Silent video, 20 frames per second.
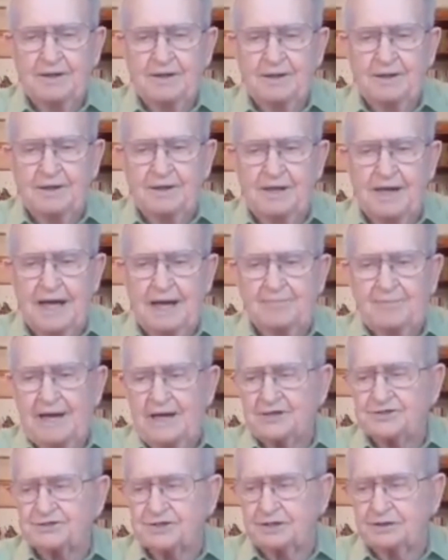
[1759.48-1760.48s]
And I'm
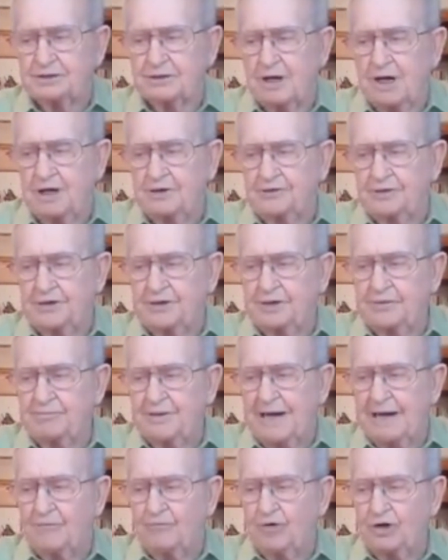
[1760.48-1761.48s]
asking God that He
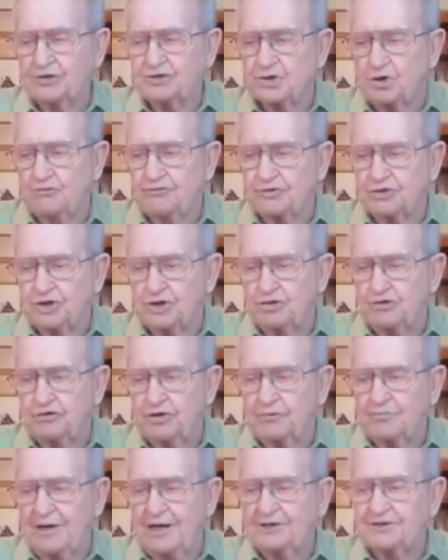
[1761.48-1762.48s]
might watch over you, He
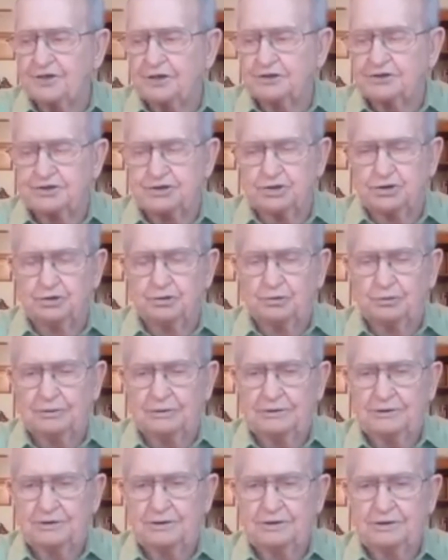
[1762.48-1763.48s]
may touch you
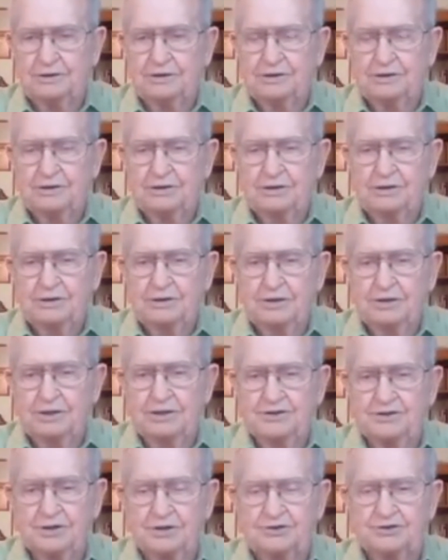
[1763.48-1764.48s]
and
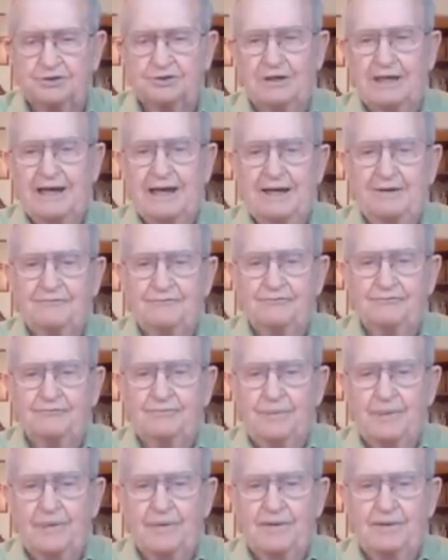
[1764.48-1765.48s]
touch your life.
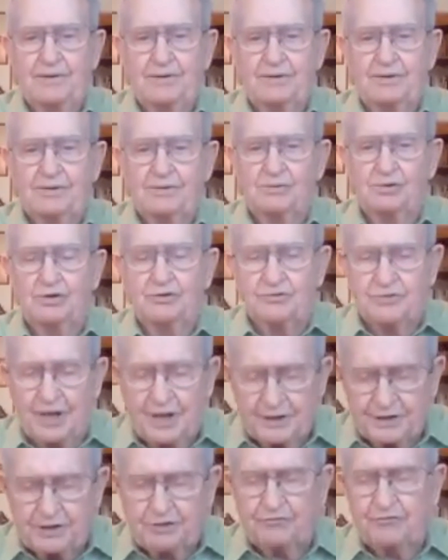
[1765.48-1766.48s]
We
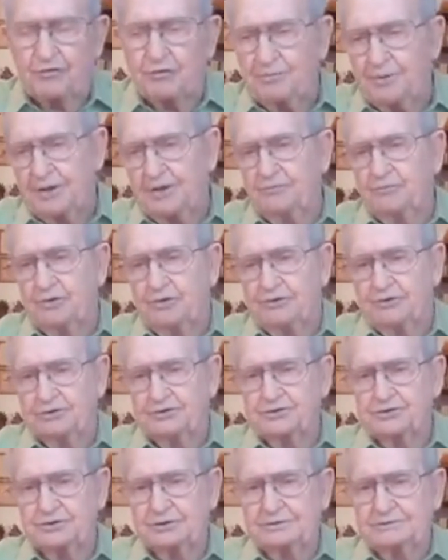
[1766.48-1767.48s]
thank you for being with
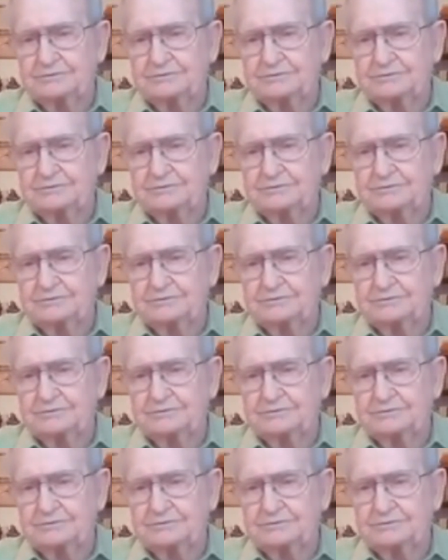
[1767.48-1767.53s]
us.